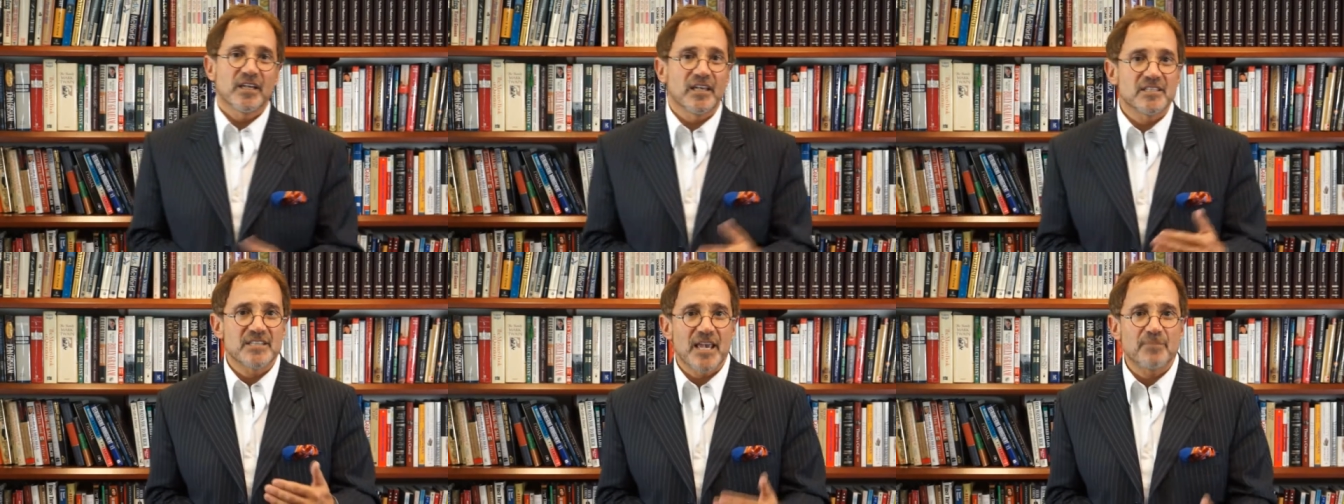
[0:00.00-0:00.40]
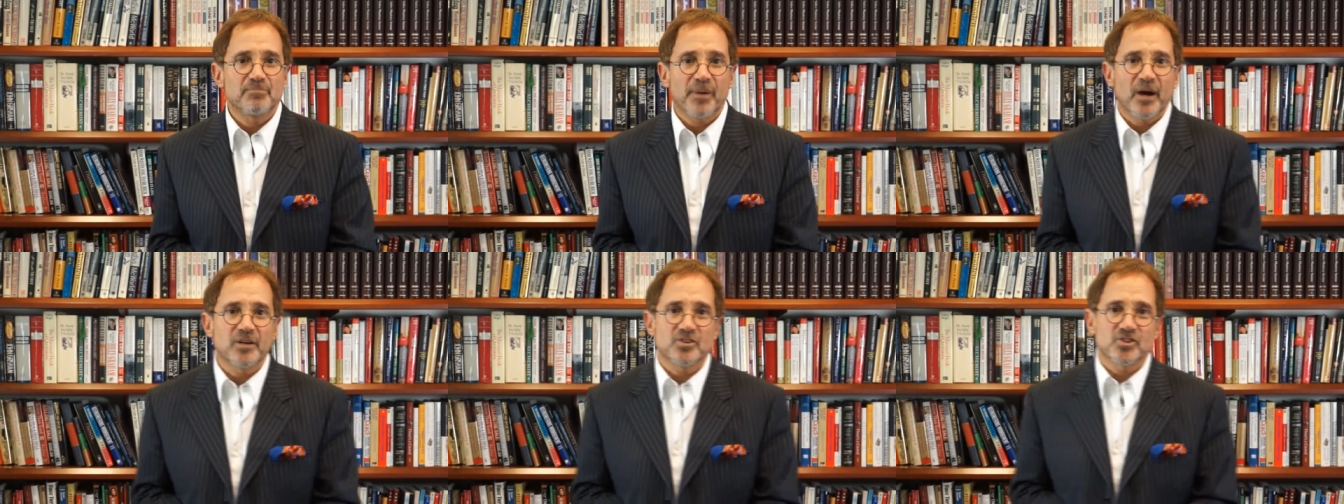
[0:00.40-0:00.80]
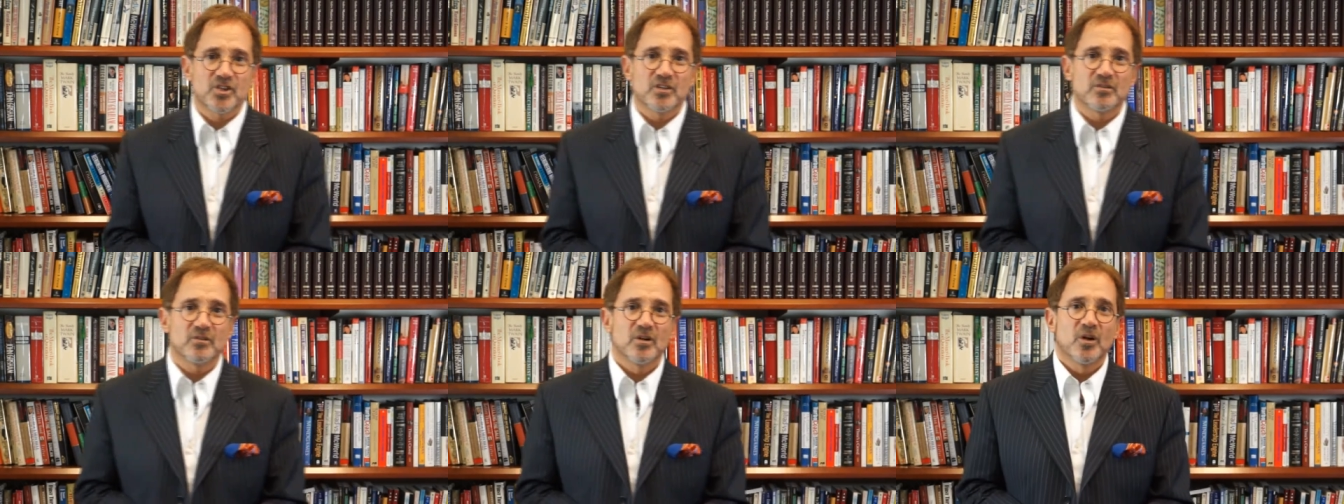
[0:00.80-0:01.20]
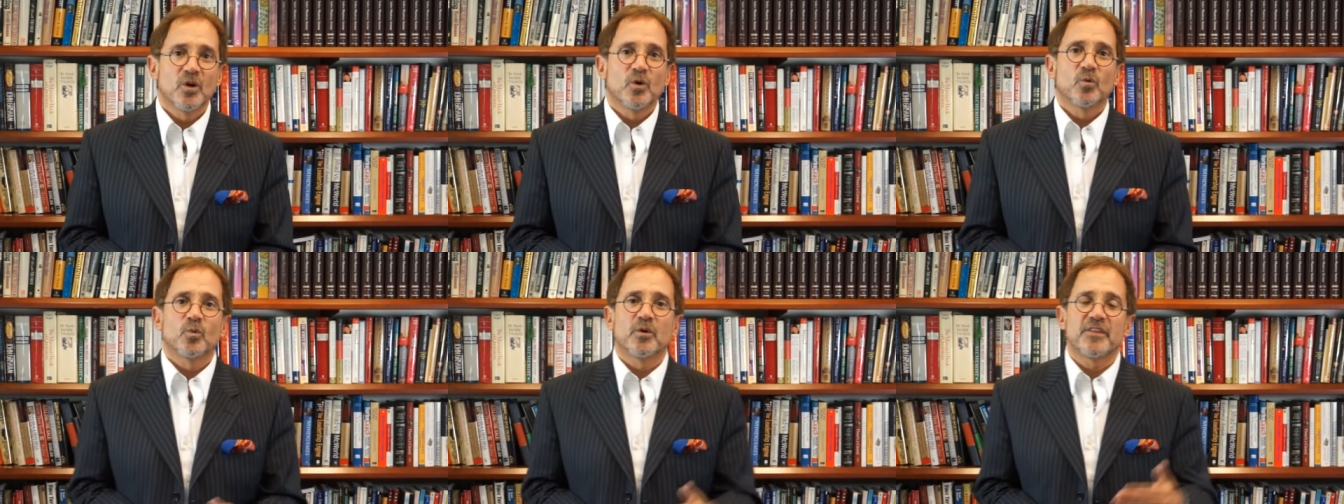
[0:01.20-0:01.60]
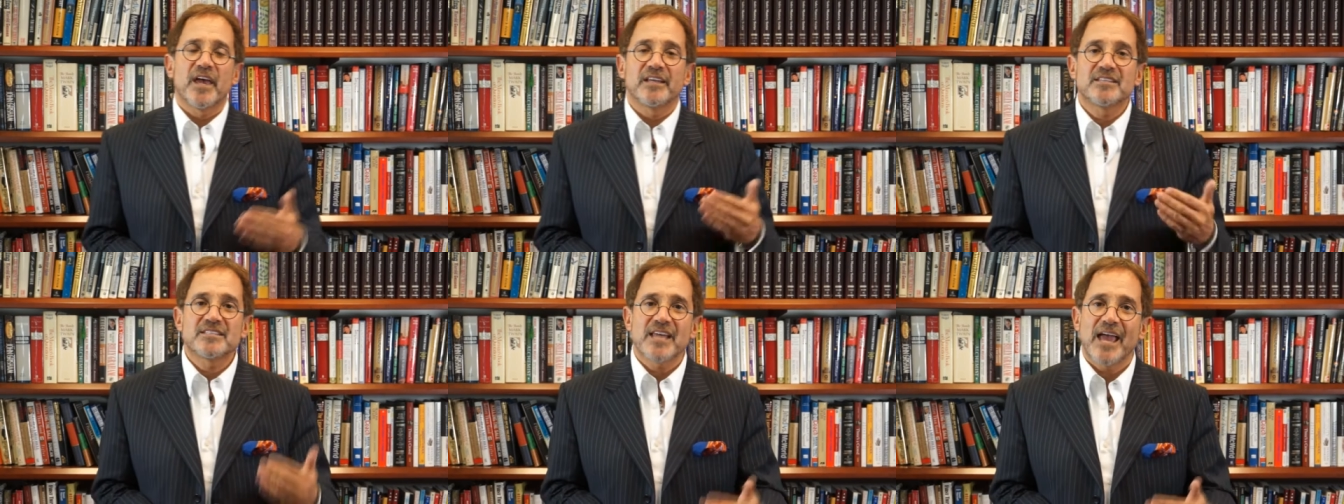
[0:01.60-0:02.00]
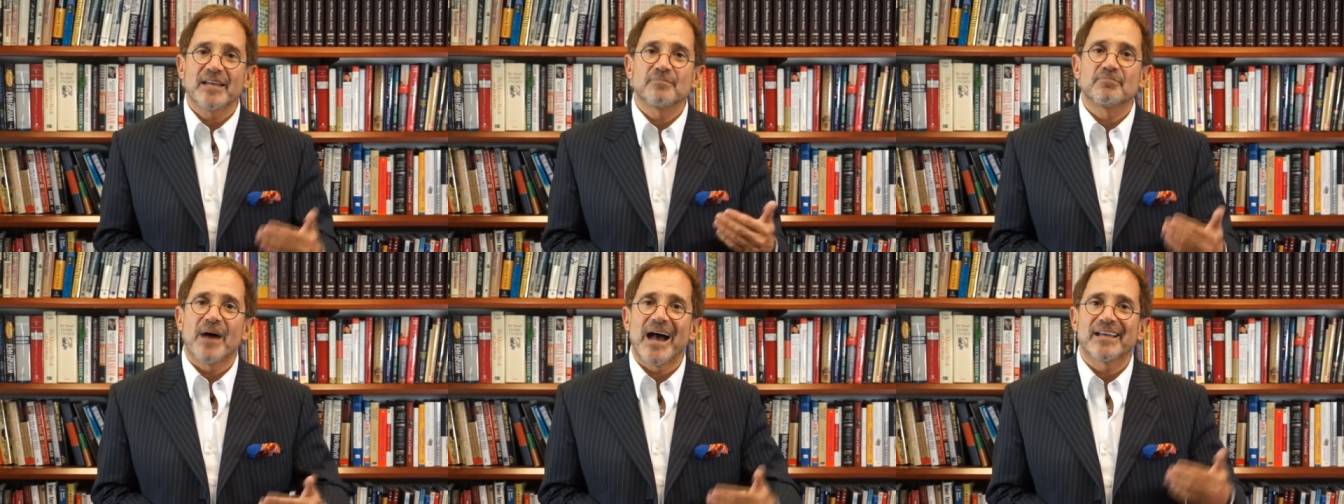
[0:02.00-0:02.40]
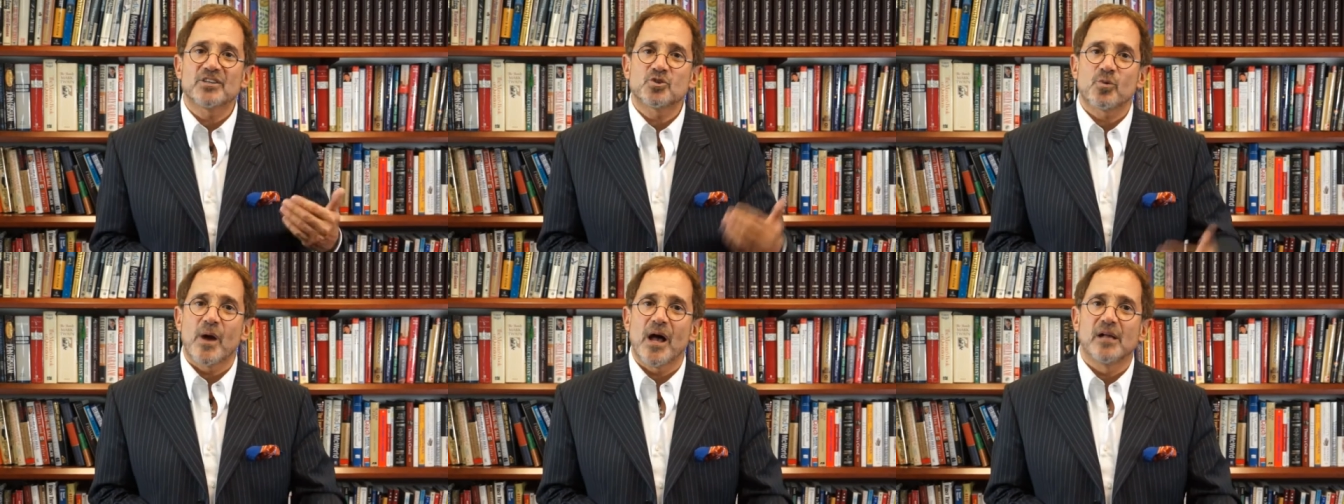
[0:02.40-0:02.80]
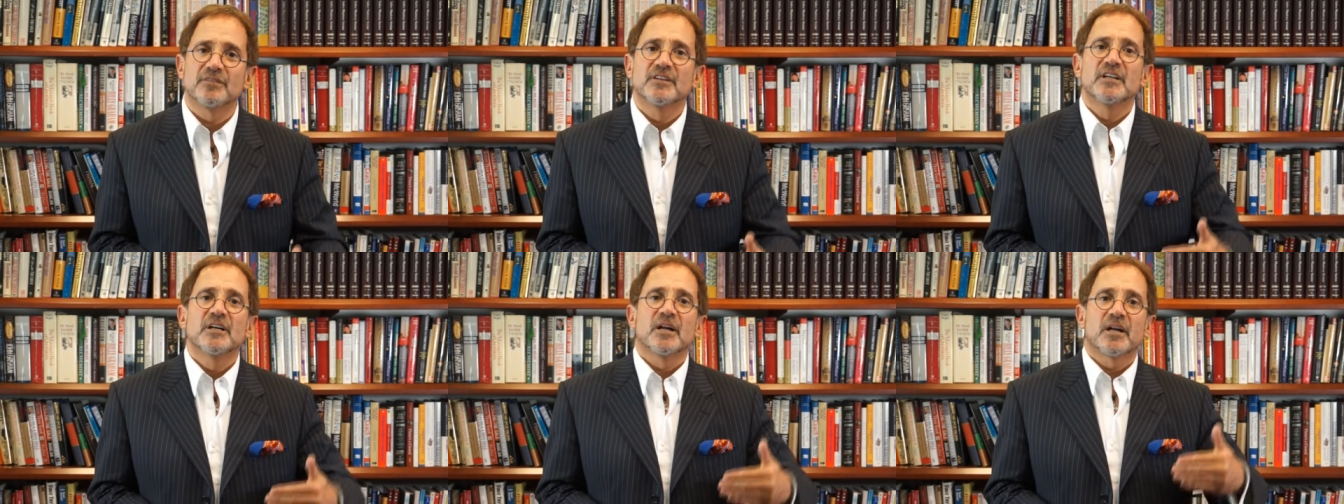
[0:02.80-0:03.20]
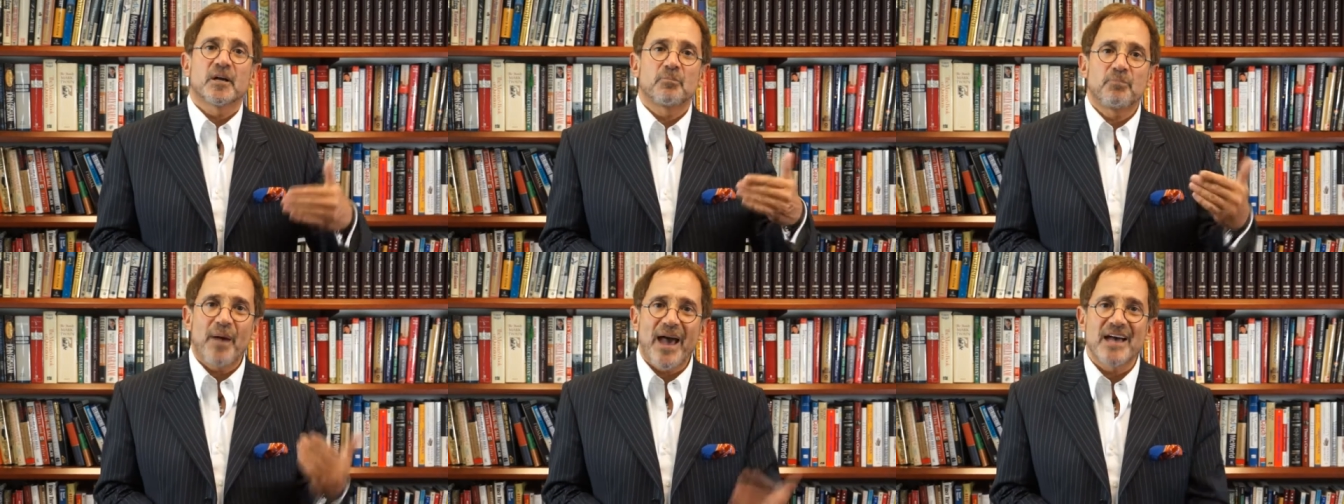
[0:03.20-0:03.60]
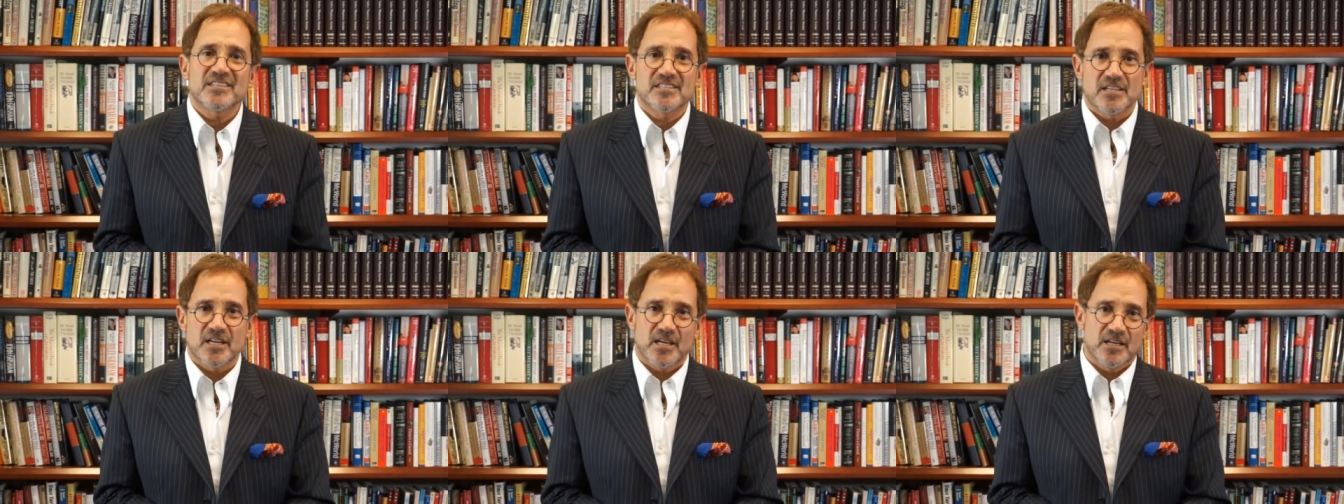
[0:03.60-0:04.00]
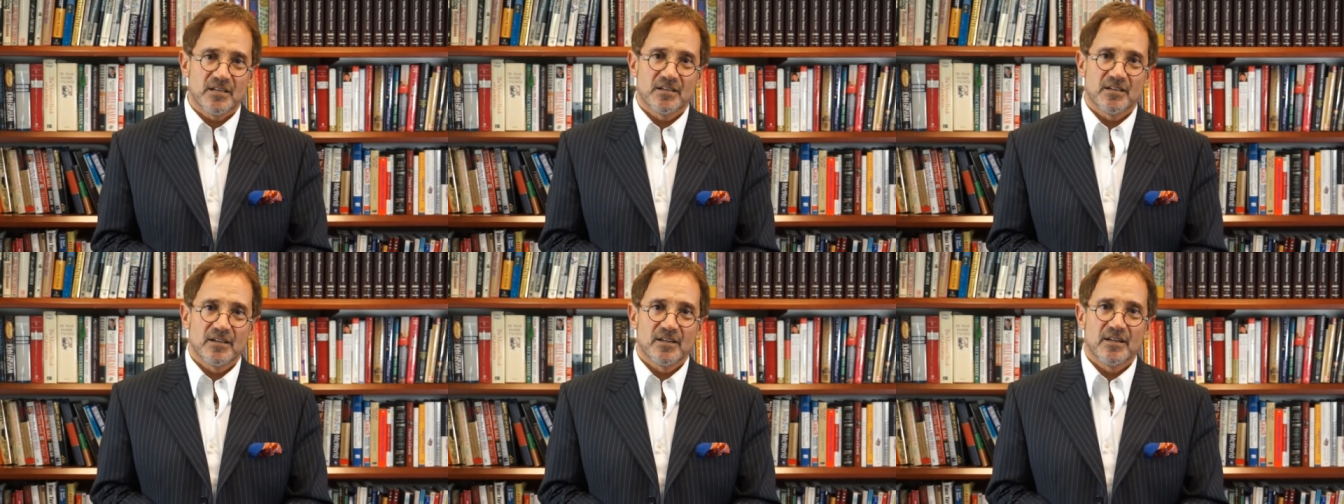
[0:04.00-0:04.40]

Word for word: is a person with a 10 by 12 capacity